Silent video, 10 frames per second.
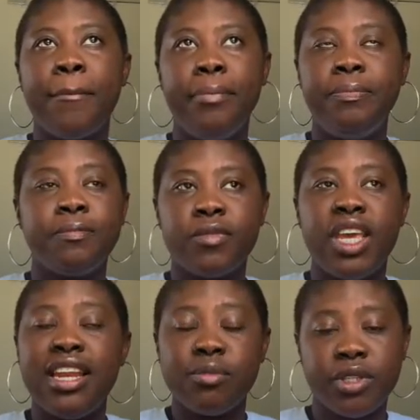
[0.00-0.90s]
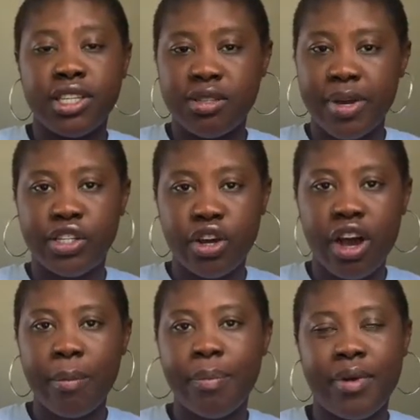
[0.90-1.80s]
in as much as it's my
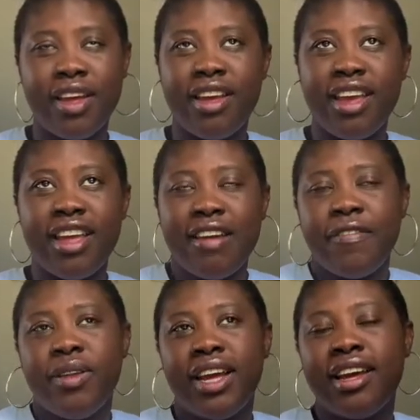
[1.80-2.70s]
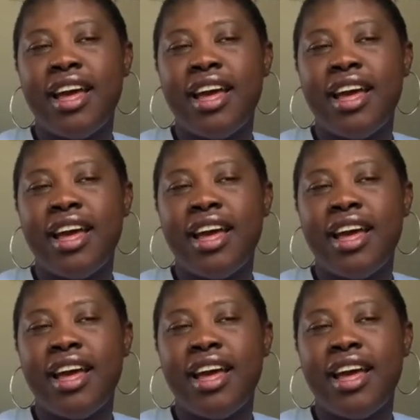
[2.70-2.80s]
job, I feel like